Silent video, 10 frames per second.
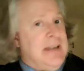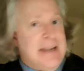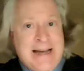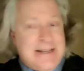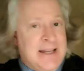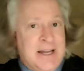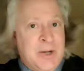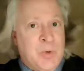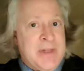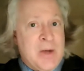not
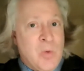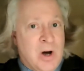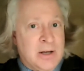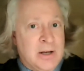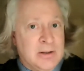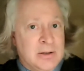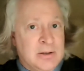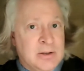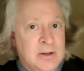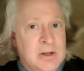getting what they want
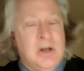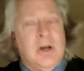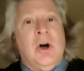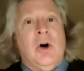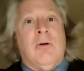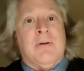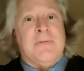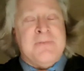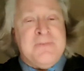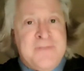or
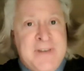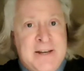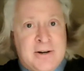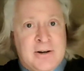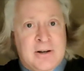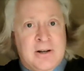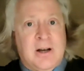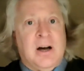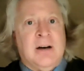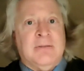fear
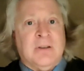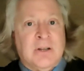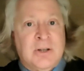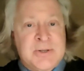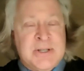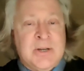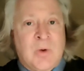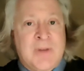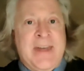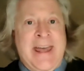of losing
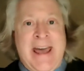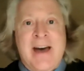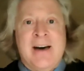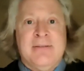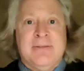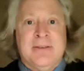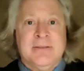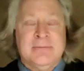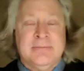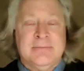what they have.
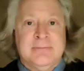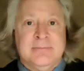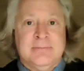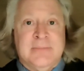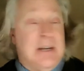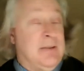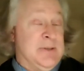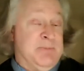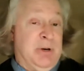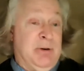And if
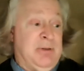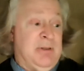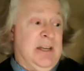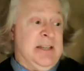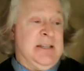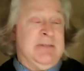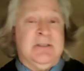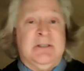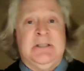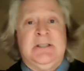it's both, it's
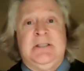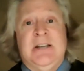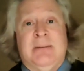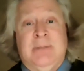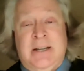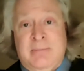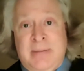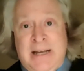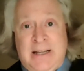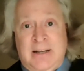even doubly
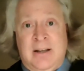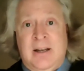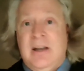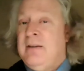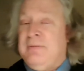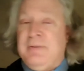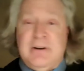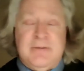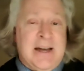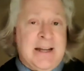compelling.
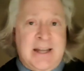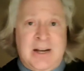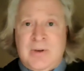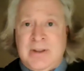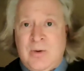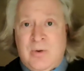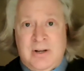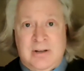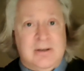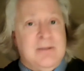Fear of not getting what they
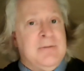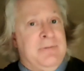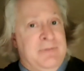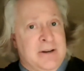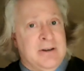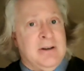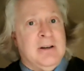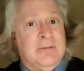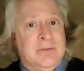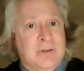want, fear
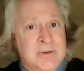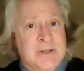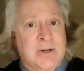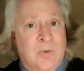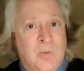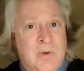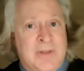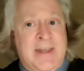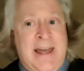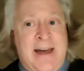of losing
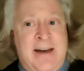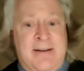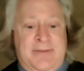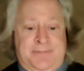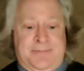what they have.